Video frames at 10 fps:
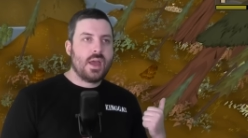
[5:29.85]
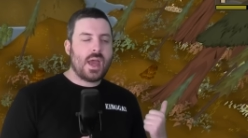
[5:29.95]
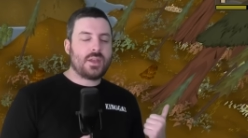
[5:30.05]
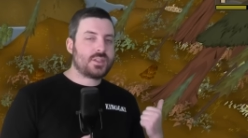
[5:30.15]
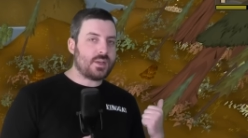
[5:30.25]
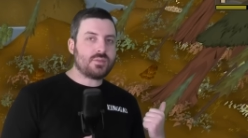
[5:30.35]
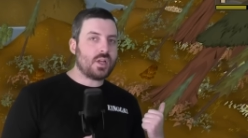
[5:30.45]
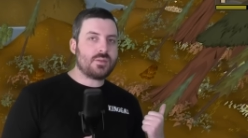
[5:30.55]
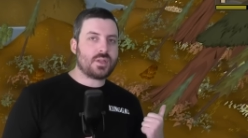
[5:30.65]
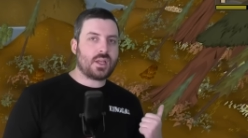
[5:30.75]
And
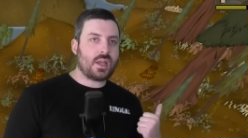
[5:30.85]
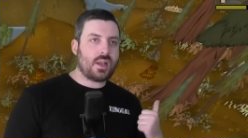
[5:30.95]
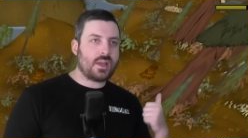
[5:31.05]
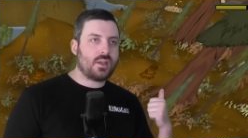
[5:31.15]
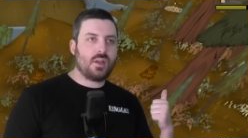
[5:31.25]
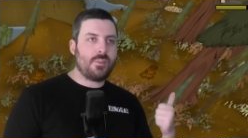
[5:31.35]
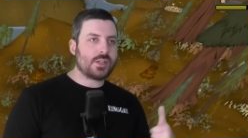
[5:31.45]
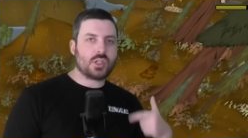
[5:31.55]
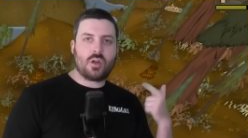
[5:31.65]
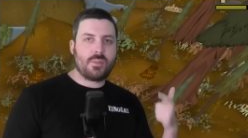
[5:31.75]
sometimes I get like,
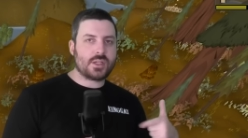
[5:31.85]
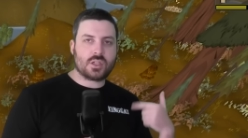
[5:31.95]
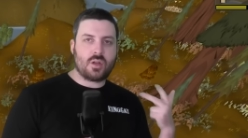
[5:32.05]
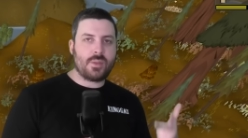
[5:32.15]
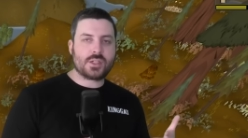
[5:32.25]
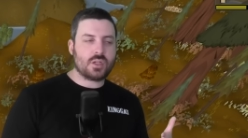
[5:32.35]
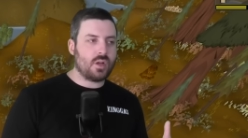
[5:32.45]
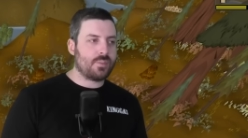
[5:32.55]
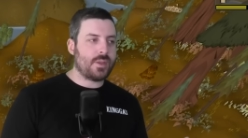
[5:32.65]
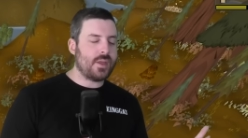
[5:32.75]
magic log, magic log, magic
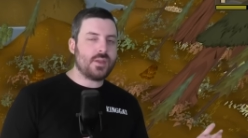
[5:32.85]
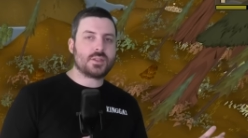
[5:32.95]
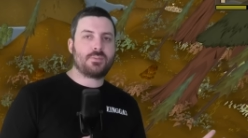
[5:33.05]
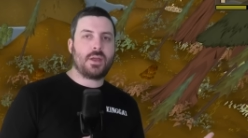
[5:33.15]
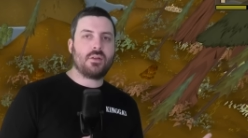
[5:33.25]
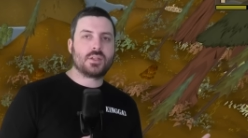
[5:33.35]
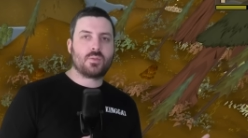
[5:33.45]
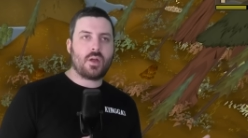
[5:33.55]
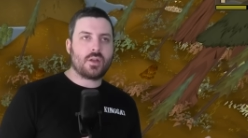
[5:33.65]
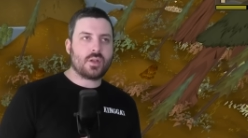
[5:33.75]
log. But then there's periods
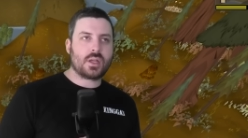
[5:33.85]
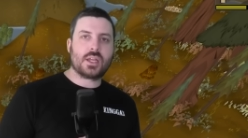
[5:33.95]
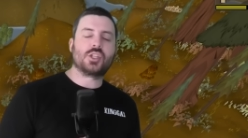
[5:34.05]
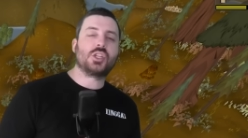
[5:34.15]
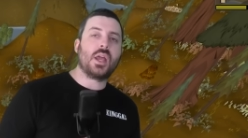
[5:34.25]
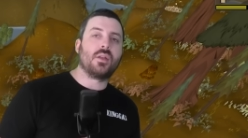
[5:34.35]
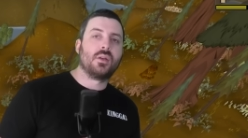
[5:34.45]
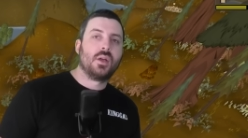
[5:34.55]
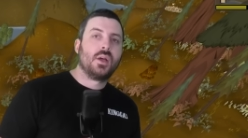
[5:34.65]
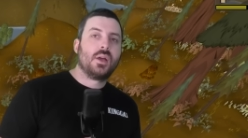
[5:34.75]
where I don't get shit.
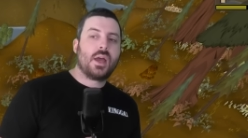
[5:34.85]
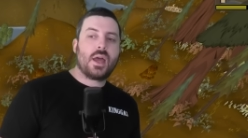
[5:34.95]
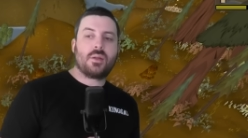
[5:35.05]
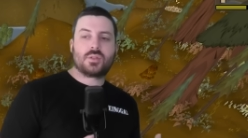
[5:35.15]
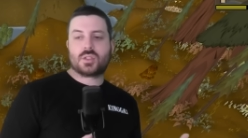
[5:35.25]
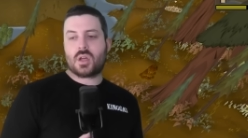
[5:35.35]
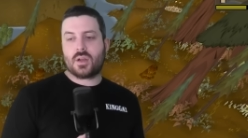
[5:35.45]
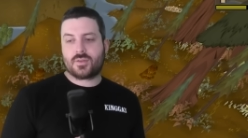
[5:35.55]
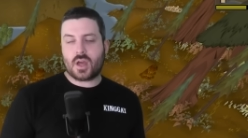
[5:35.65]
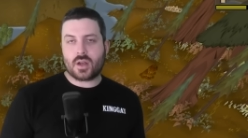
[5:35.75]
And I'm just
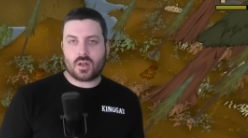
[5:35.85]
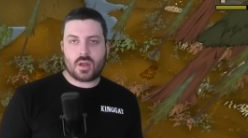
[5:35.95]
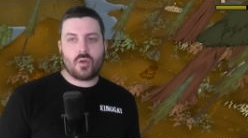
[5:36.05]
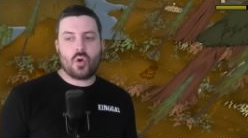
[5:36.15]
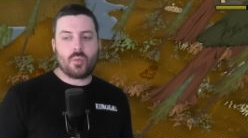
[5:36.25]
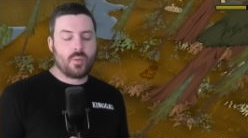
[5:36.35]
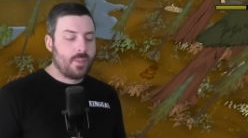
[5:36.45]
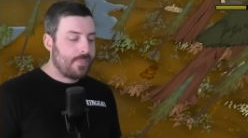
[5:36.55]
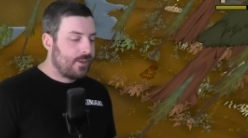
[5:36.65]
kind of cutting like normal.